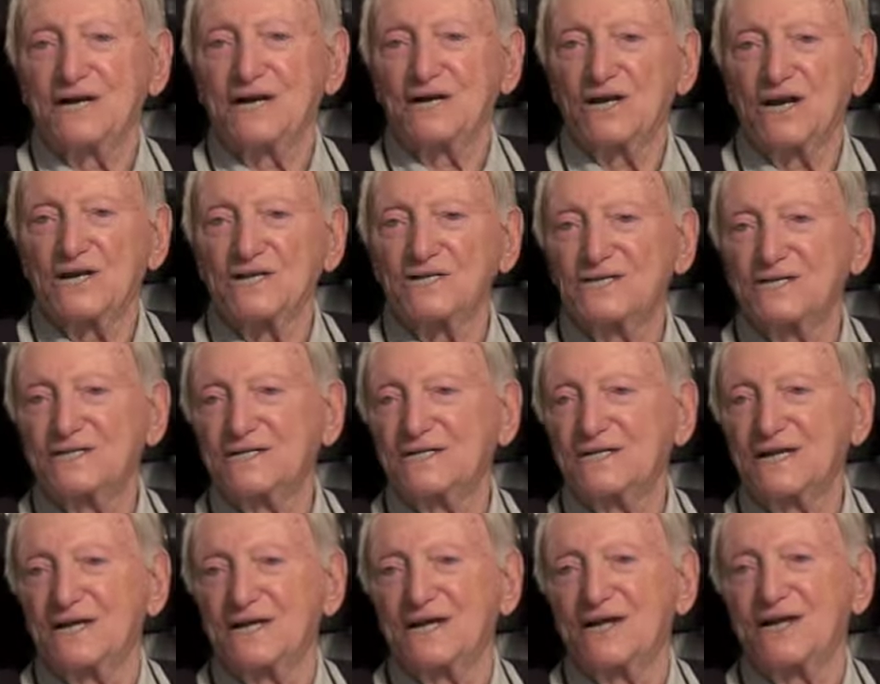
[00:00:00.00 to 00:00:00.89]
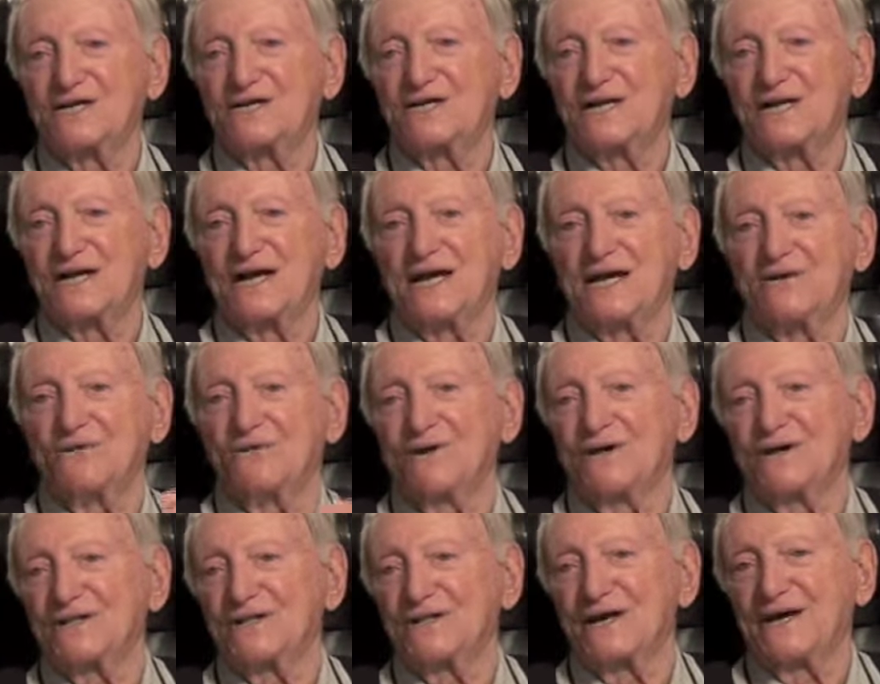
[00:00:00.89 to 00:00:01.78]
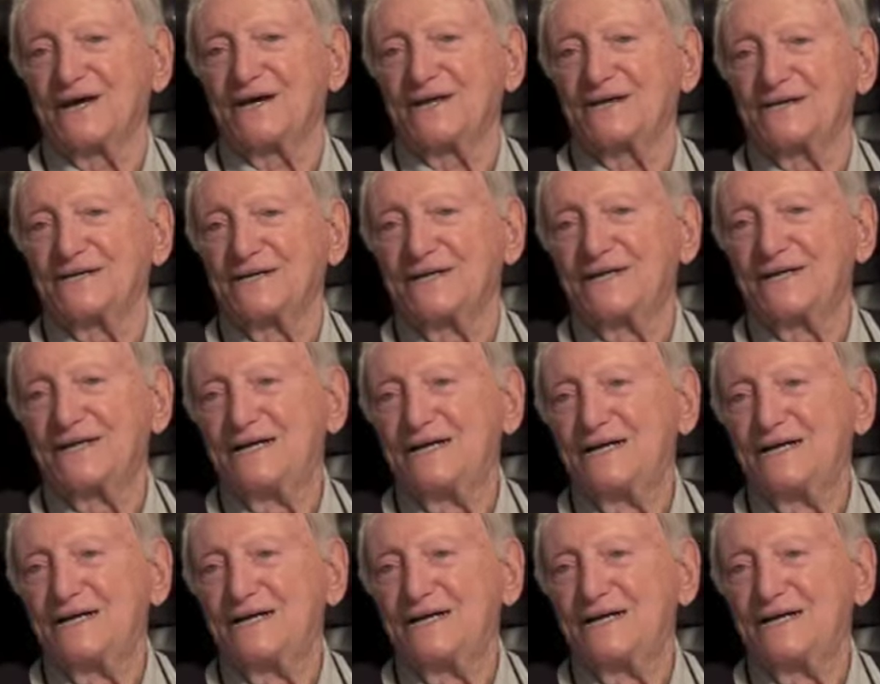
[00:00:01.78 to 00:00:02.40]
London, the London area there,